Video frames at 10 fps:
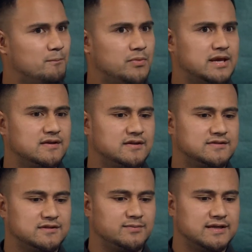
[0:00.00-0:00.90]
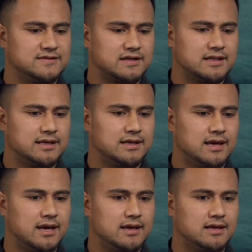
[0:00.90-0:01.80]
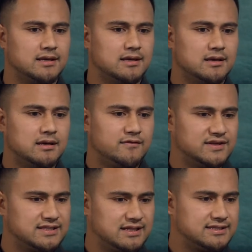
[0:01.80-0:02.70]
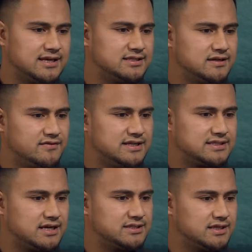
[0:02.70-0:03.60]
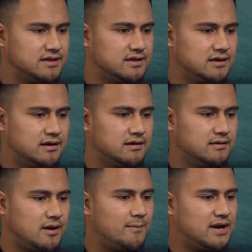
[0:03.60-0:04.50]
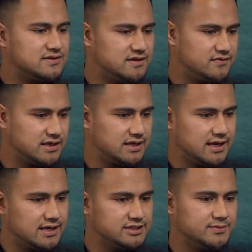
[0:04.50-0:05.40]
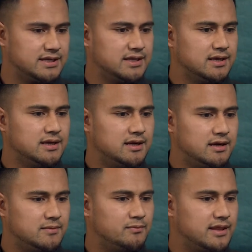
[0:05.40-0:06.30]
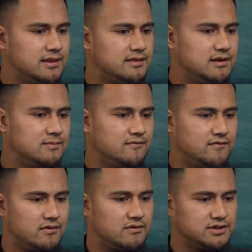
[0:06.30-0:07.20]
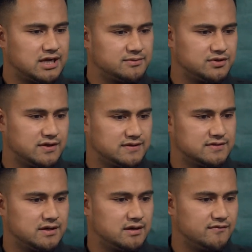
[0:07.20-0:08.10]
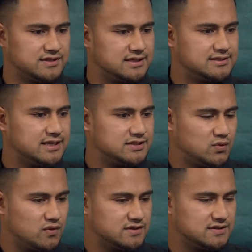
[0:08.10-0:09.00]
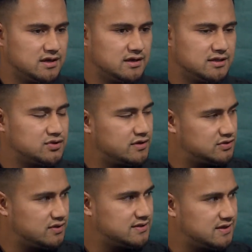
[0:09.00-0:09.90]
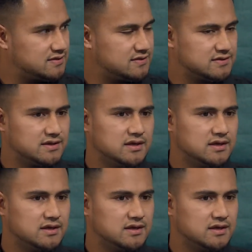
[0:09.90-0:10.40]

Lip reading: It's basically a facilitation of discussion about civic engagement. But the theme for JobTrain's facilitation was the 2020 census.